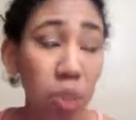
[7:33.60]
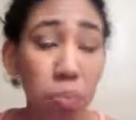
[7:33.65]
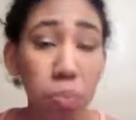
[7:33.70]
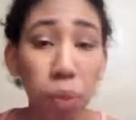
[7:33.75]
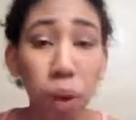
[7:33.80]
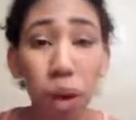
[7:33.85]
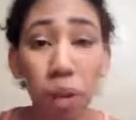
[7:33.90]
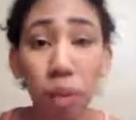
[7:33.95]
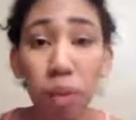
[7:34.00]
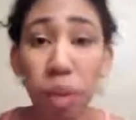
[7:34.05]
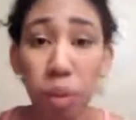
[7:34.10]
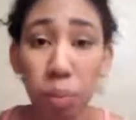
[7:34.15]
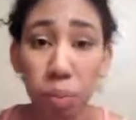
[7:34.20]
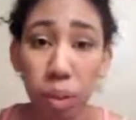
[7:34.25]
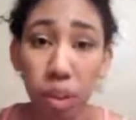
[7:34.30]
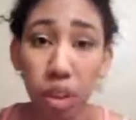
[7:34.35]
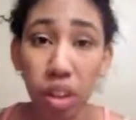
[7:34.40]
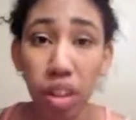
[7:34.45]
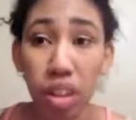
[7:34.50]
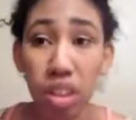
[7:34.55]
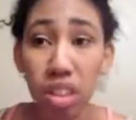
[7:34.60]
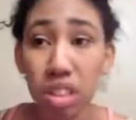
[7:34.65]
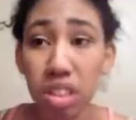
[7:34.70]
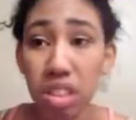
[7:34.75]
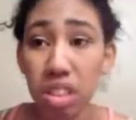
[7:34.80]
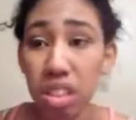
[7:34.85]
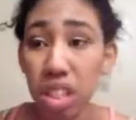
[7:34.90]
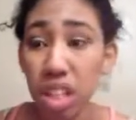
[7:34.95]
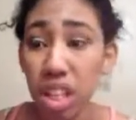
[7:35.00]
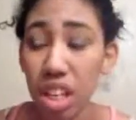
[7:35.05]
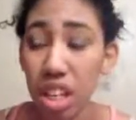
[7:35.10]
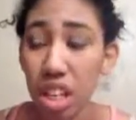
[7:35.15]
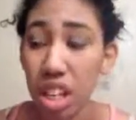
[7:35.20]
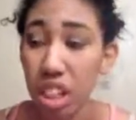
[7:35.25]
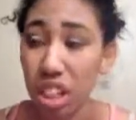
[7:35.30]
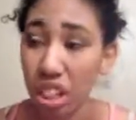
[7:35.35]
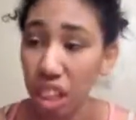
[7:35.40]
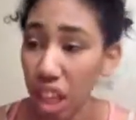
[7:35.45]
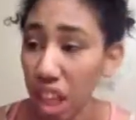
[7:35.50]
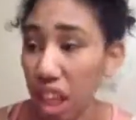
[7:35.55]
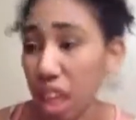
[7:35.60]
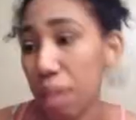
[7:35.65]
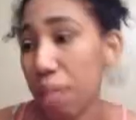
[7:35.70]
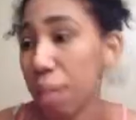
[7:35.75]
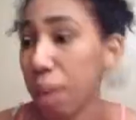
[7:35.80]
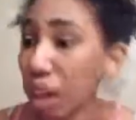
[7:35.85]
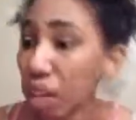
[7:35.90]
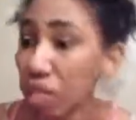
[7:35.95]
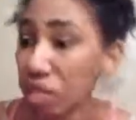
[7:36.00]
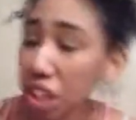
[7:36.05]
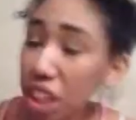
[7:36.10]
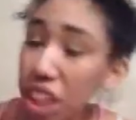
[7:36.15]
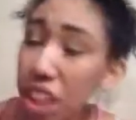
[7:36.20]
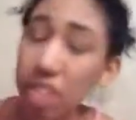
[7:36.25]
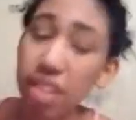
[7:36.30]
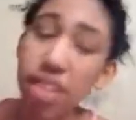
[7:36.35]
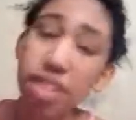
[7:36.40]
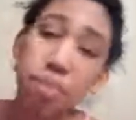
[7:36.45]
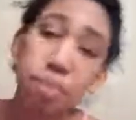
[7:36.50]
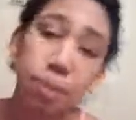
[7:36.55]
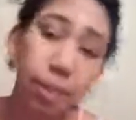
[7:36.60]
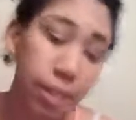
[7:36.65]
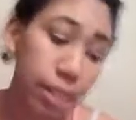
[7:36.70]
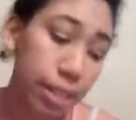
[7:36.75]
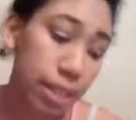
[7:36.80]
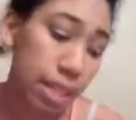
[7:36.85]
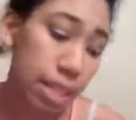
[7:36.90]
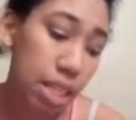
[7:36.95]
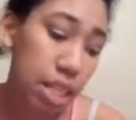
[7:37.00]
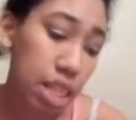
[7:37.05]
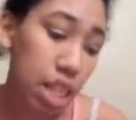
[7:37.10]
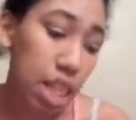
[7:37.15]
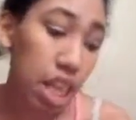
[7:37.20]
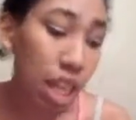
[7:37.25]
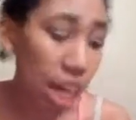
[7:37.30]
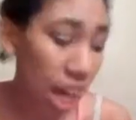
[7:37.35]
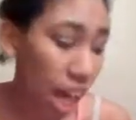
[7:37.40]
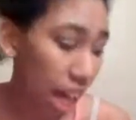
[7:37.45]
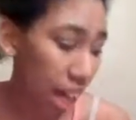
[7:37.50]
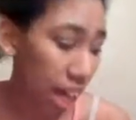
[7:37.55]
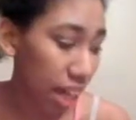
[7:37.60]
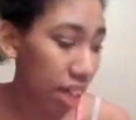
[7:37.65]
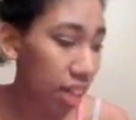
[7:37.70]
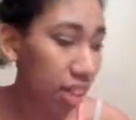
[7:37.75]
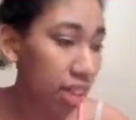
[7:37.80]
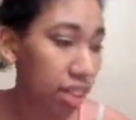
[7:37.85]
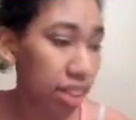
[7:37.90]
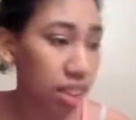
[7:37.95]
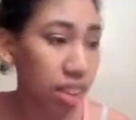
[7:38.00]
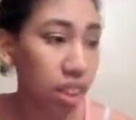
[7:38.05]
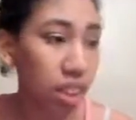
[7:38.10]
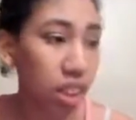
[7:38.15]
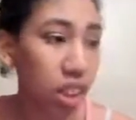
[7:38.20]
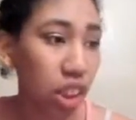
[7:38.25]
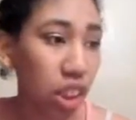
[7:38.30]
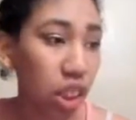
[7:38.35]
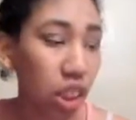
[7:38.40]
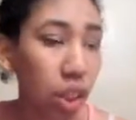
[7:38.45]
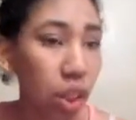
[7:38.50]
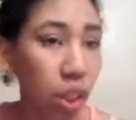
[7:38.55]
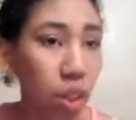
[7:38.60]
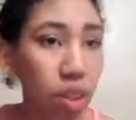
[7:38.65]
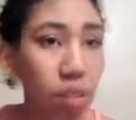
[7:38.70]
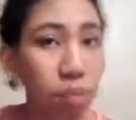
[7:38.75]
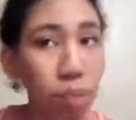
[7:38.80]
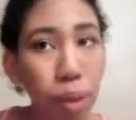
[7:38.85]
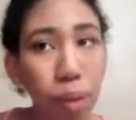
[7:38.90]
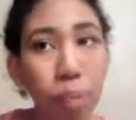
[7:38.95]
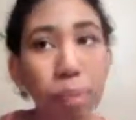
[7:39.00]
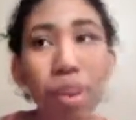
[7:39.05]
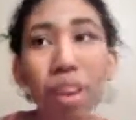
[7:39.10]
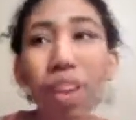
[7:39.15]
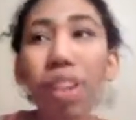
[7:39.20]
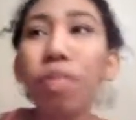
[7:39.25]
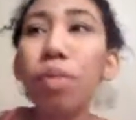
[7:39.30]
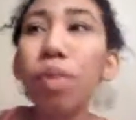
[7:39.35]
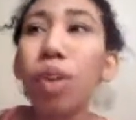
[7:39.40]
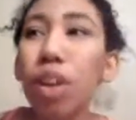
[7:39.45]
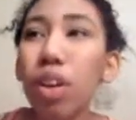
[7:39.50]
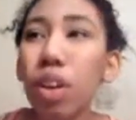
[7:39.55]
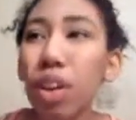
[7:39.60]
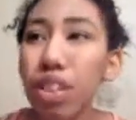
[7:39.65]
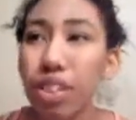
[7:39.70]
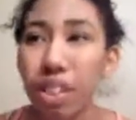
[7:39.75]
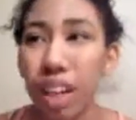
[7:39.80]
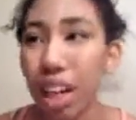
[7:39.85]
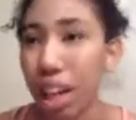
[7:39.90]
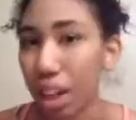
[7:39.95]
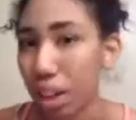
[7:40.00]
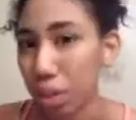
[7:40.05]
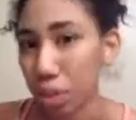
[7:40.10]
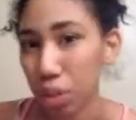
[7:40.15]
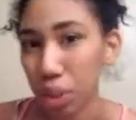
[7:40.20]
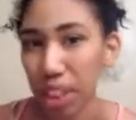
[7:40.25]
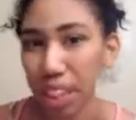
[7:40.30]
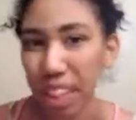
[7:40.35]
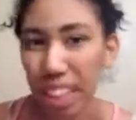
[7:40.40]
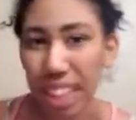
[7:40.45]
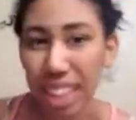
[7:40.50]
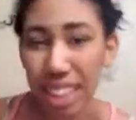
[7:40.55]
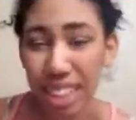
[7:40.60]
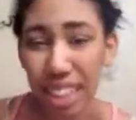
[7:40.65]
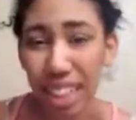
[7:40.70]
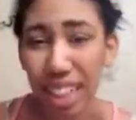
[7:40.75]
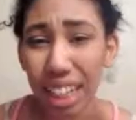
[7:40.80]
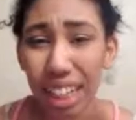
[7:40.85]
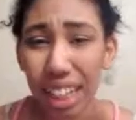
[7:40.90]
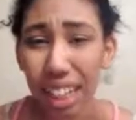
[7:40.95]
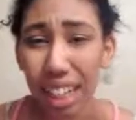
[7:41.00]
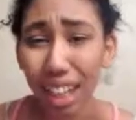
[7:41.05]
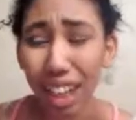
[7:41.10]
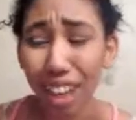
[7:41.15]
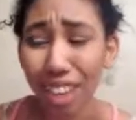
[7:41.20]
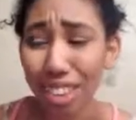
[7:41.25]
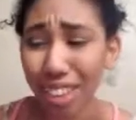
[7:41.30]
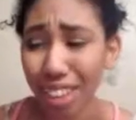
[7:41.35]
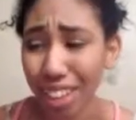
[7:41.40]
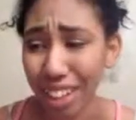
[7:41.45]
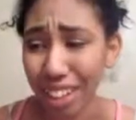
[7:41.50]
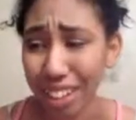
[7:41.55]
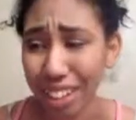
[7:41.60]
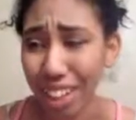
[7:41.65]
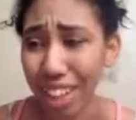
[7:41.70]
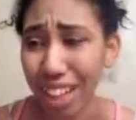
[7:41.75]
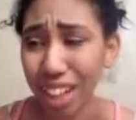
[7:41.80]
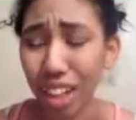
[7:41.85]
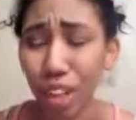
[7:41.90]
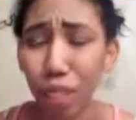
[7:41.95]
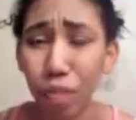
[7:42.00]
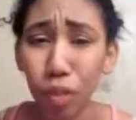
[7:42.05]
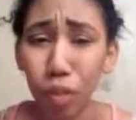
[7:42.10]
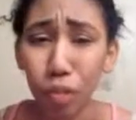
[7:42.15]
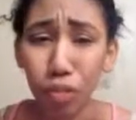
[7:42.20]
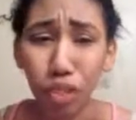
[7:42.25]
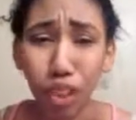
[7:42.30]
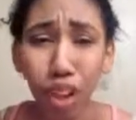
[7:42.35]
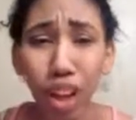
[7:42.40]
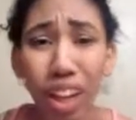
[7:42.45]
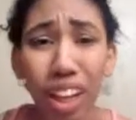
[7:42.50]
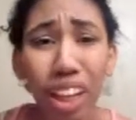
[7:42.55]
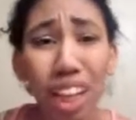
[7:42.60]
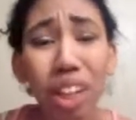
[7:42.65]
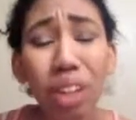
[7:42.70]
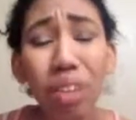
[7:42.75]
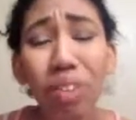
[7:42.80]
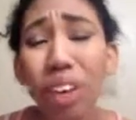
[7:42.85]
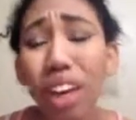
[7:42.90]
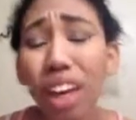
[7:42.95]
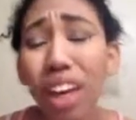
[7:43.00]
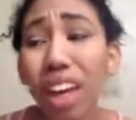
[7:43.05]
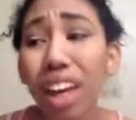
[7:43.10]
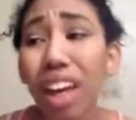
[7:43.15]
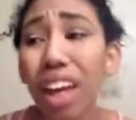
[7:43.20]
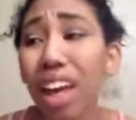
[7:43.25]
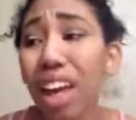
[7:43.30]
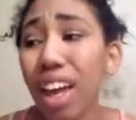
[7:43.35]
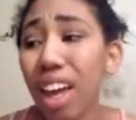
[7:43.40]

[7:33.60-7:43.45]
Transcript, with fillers: borrowing books, laying in bed, reading these books, and maybe, even when I go outside, I don't do anything exciting, nothing exciting enough to vlog anyway,